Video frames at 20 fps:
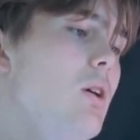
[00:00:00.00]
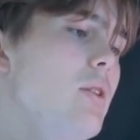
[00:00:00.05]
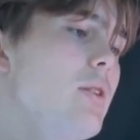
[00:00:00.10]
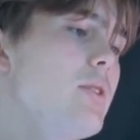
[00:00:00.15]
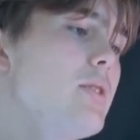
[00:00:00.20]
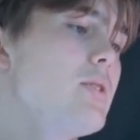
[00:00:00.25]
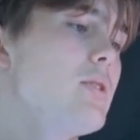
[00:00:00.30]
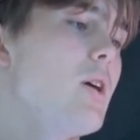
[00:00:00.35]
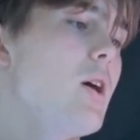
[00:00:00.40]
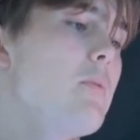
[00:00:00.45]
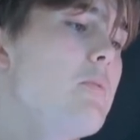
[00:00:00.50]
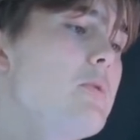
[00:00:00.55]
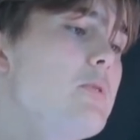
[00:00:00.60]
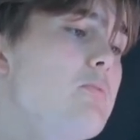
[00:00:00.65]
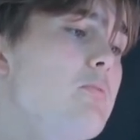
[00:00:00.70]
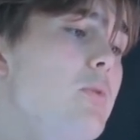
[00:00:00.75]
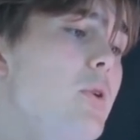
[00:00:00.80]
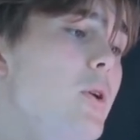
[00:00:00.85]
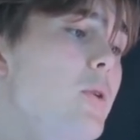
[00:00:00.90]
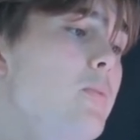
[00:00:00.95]
This time it's
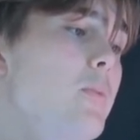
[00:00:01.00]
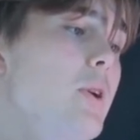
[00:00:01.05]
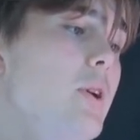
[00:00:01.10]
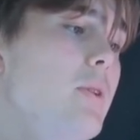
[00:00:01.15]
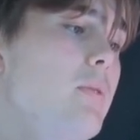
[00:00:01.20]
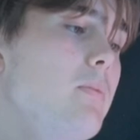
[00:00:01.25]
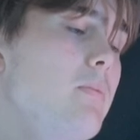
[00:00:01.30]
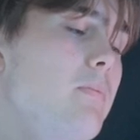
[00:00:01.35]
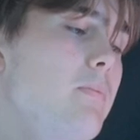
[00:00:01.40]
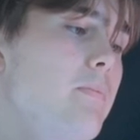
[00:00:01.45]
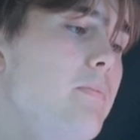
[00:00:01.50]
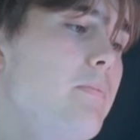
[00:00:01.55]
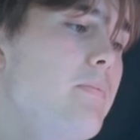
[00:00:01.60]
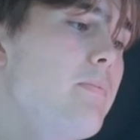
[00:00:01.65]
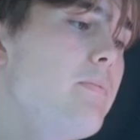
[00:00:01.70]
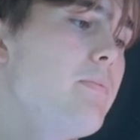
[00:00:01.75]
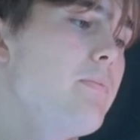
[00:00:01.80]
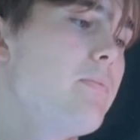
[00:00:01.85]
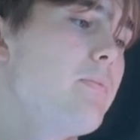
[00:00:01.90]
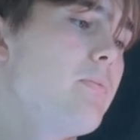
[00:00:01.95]
propene,
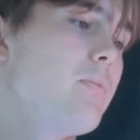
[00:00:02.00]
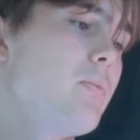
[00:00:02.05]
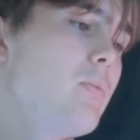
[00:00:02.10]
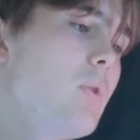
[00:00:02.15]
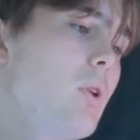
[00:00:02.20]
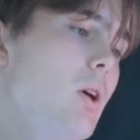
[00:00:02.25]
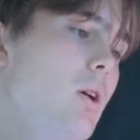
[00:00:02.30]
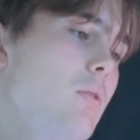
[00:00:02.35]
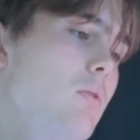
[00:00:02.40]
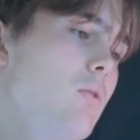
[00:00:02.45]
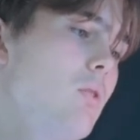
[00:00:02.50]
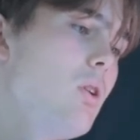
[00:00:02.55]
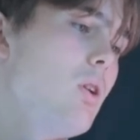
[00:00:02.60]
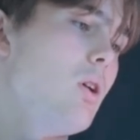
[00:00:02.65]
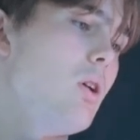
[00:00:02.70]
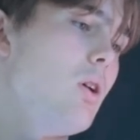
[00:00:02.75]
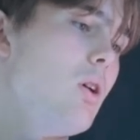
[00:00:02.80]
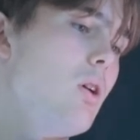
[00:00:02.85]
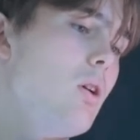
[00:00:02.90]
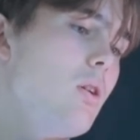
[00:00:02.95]
okay,
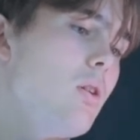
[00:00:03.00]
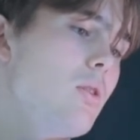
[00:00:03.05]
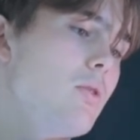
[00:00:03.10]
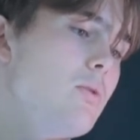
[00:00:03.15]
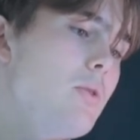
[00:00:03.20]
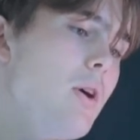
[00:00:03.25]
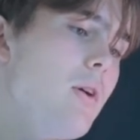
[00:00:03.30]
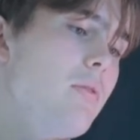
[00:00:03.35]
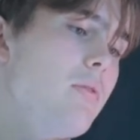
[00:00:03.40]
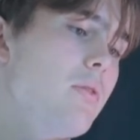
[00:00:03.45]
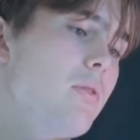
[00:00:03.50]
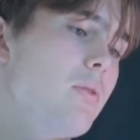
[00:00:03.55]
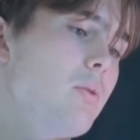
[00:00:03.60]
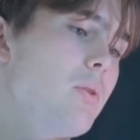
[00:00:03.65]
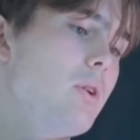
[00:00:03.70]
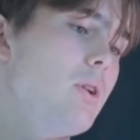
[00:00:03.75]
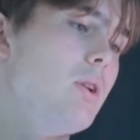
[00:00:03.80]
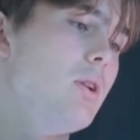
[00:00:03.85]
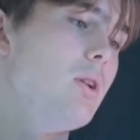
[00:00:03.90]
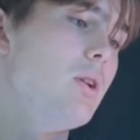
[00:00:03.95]
because we have
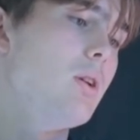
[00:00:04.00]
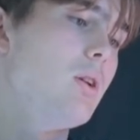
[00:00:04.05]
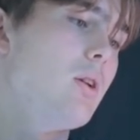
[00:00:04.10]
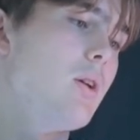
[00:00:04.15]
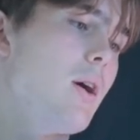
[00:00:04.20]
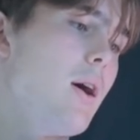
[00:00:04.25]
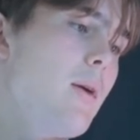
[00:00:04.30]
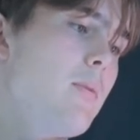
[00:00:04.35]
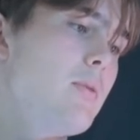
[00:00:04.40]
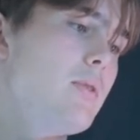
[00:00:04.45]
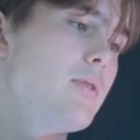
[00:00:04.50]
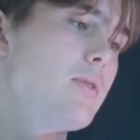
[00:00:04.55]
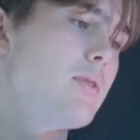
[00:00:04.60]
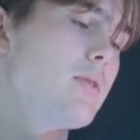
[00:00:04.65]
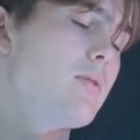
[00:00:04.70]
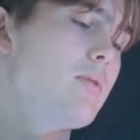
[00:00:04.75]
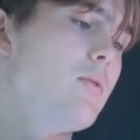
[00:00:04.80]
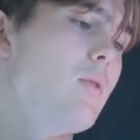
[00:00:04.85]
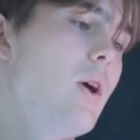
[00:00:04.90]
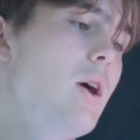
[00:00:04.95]
3 carbons,
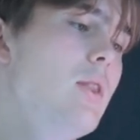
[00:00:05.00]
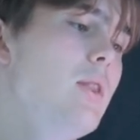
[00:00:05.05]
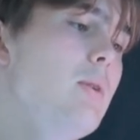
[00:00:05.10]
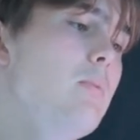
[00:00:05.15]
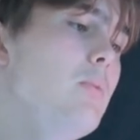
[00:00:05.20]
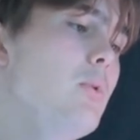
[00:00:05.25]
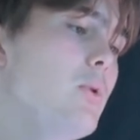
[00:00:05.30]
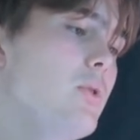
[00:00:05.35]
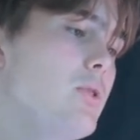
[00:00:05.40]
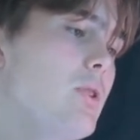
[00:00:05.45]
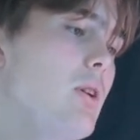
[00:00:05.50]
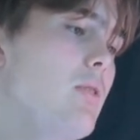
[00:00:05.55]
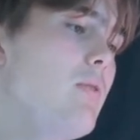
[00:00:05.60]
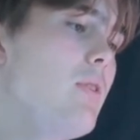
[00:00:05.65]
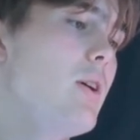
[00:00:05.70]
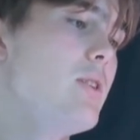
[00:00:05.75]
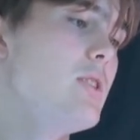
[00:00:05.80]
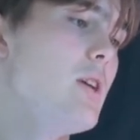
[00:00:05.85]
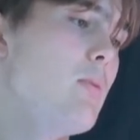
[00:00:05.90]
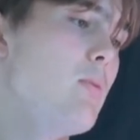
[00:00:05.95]
and then we also have
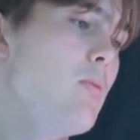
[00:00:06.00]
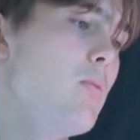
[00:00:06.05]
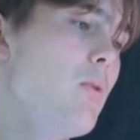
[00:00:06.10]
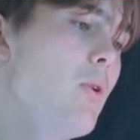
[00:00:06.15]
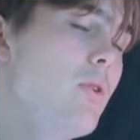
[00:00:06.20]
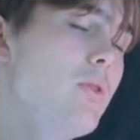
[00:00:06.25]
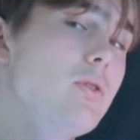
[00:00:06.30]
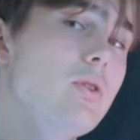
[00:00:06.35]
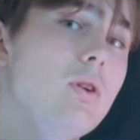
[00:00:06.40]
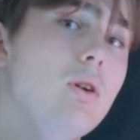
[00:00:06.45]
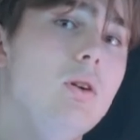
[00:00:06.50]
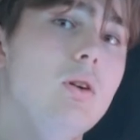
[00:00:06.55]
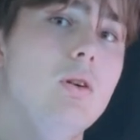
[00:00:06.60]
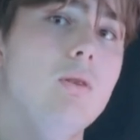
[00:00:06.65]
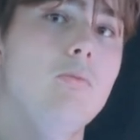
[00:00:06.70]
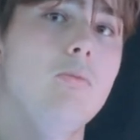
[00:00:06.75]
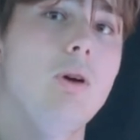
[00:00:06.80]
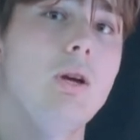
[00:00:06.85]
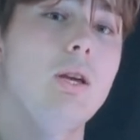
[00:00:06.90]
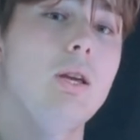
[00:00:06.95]
that double bond,
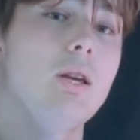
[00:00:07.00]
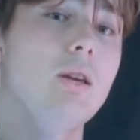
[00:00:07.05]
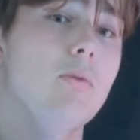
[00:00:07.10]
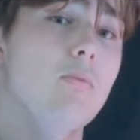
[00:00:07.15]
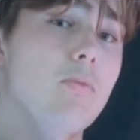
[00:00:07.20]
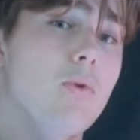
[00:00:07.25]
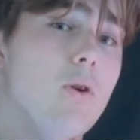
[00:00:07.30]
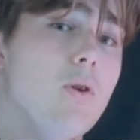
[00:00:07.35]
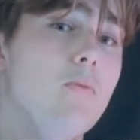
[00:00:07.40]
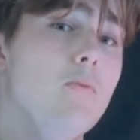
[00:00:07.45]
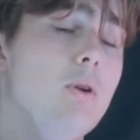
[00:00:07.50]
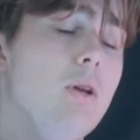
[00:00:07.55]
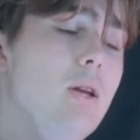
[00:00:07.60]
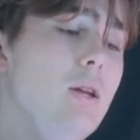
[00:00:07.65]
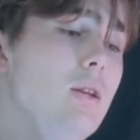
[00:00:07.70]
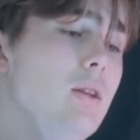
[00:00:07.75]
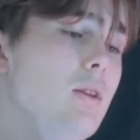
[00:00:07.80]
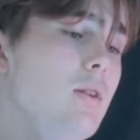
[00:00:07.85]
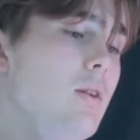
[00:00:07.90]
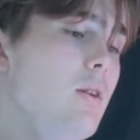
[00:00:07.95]
making it
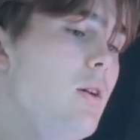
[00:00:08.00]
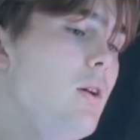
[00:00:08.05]
propene.